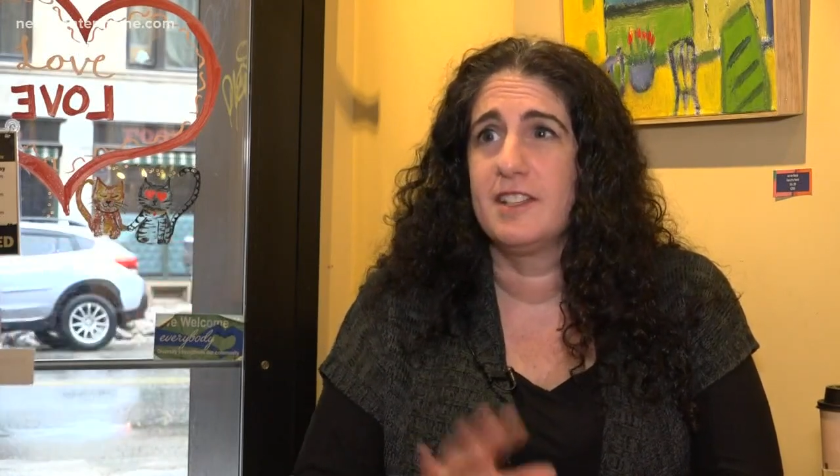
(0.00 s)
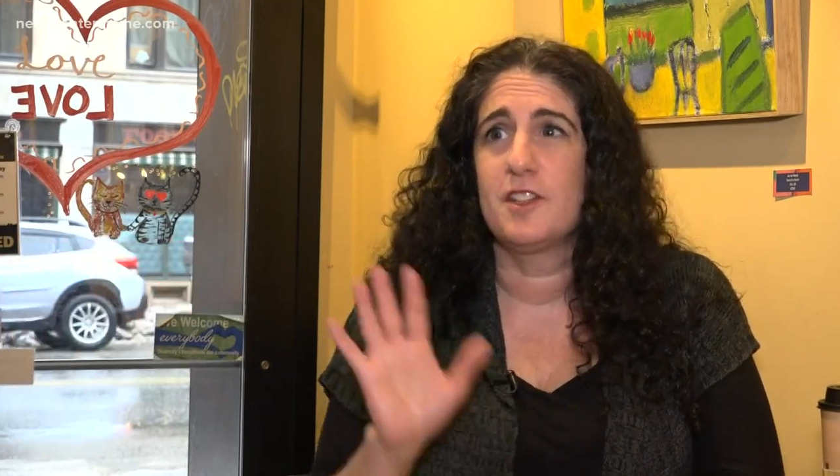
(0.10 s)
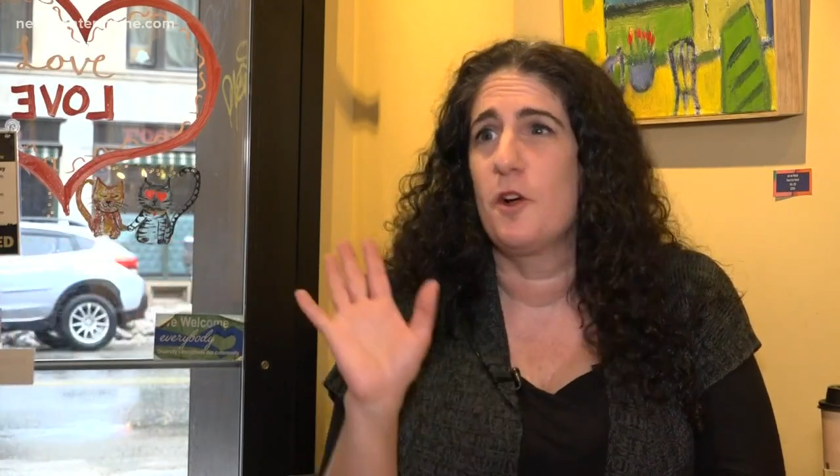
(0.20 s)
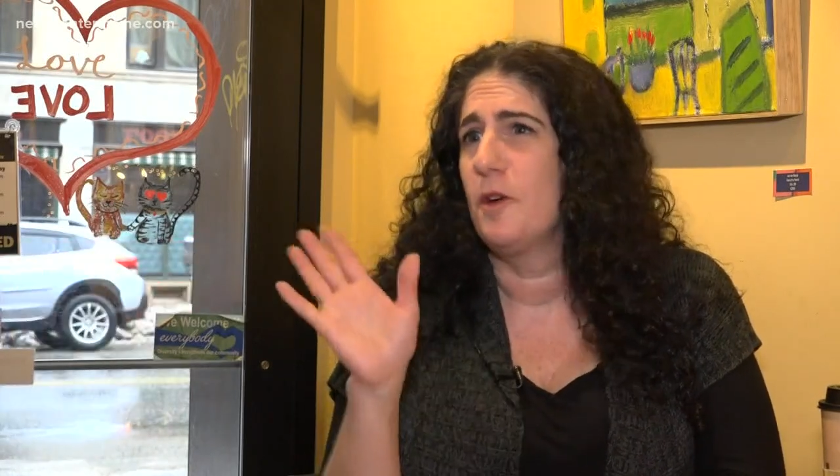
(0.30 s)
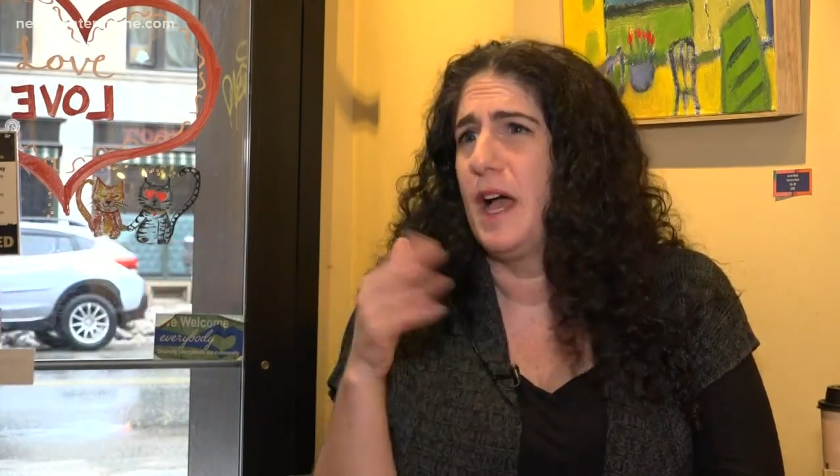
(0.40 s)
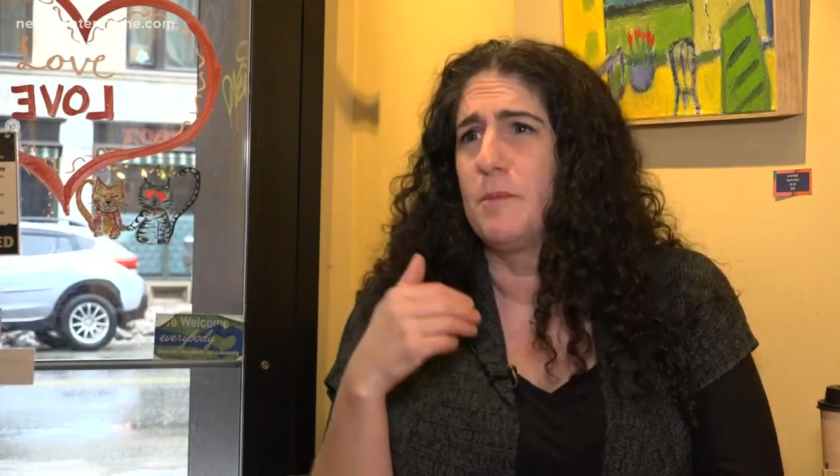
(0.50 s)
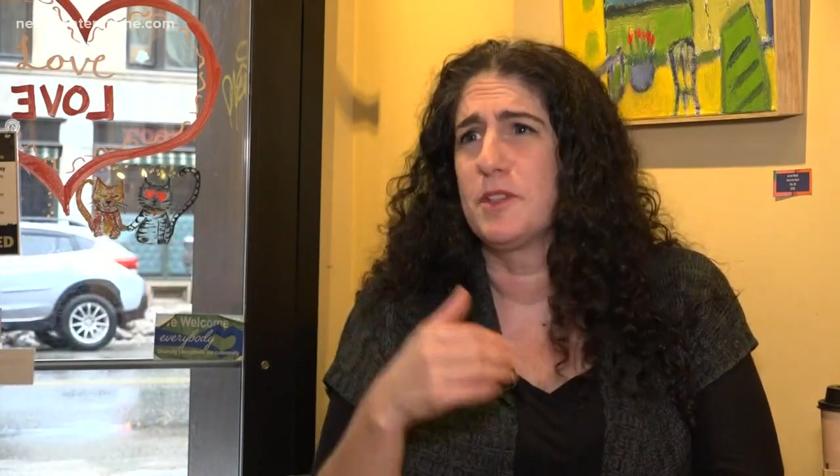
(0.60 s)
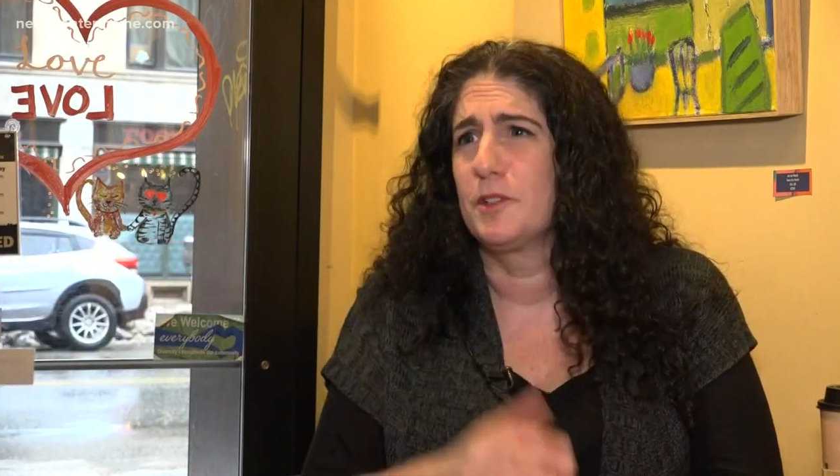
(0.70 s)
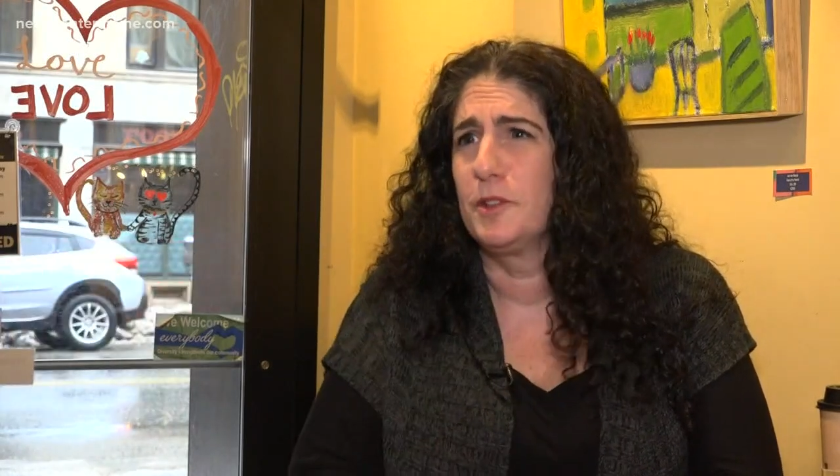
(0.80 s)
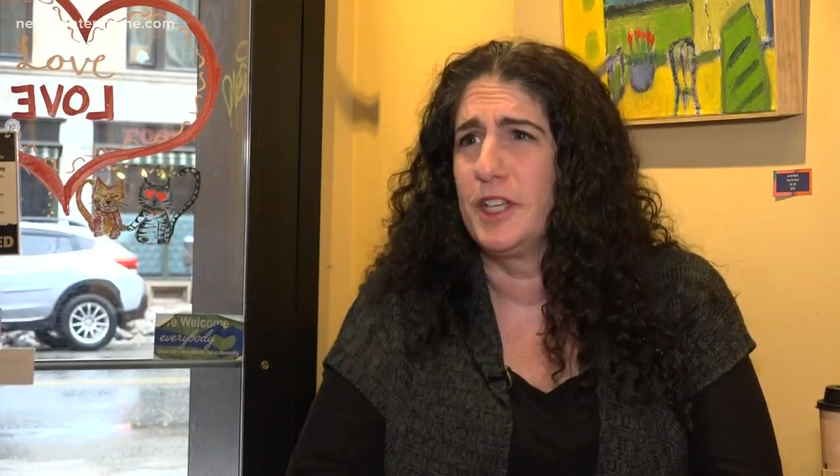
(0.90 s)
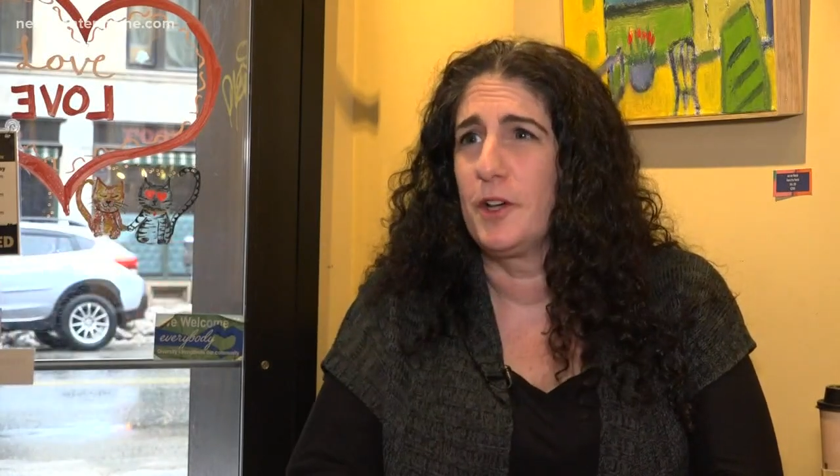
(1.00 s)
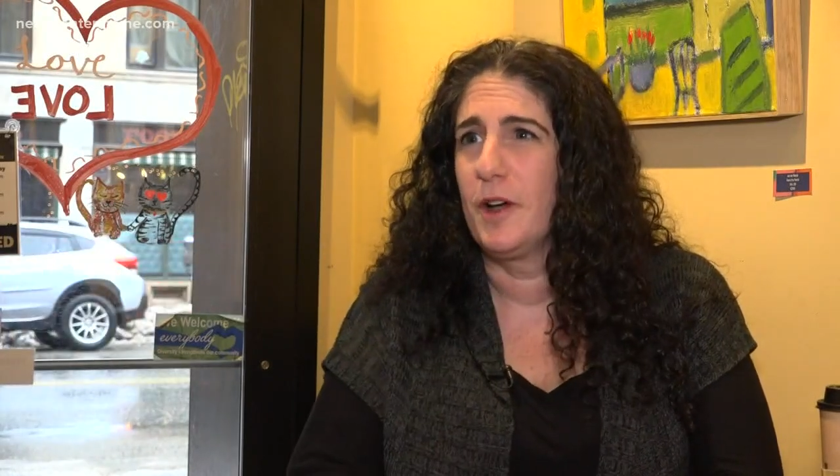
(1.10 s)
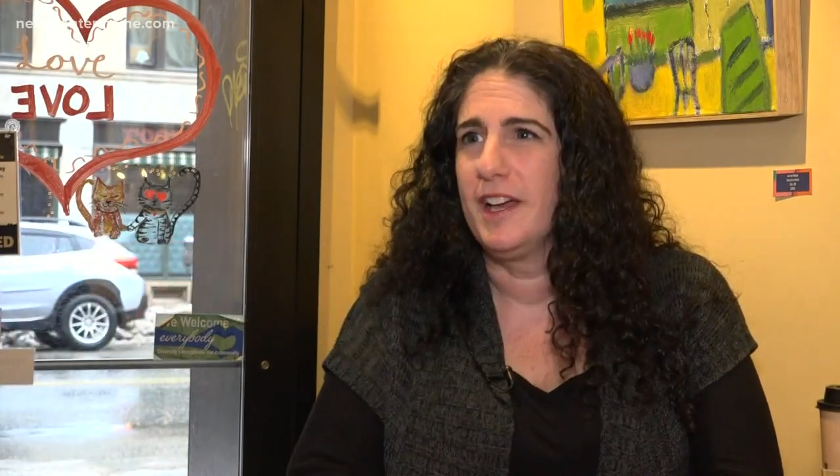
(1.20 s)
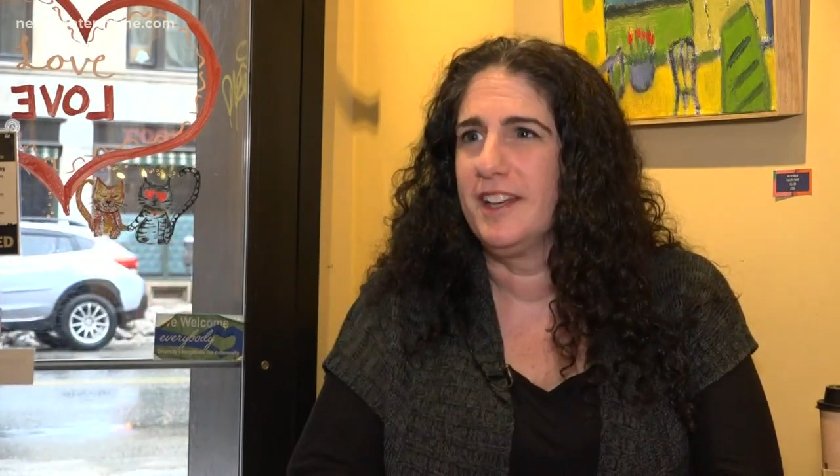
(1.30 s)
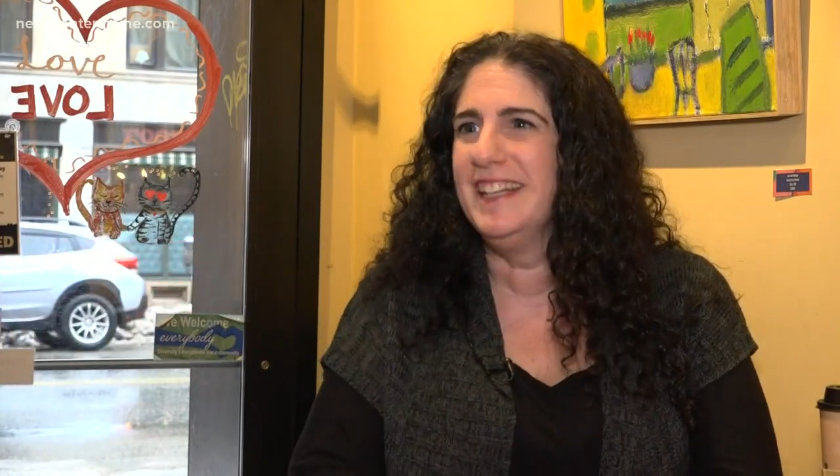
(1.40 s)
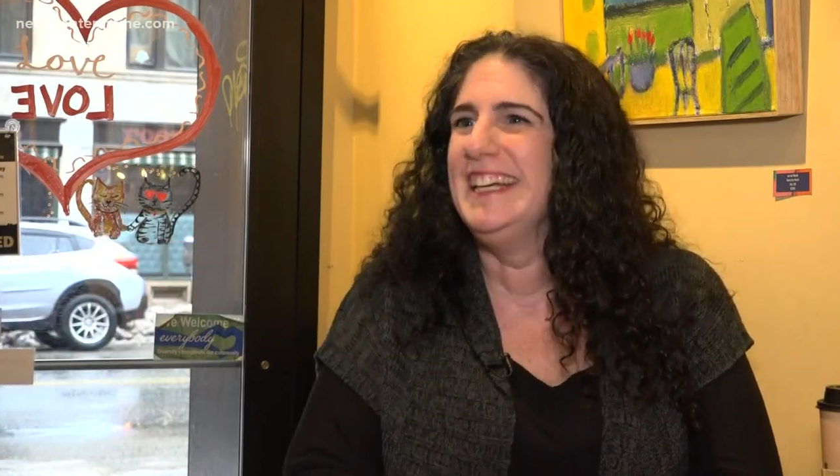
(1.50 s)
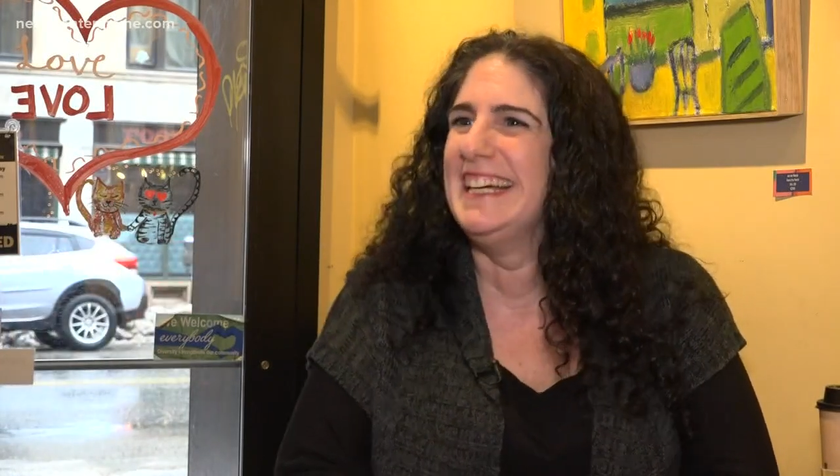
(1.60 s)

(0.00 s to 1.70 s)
so absolutely go ahead.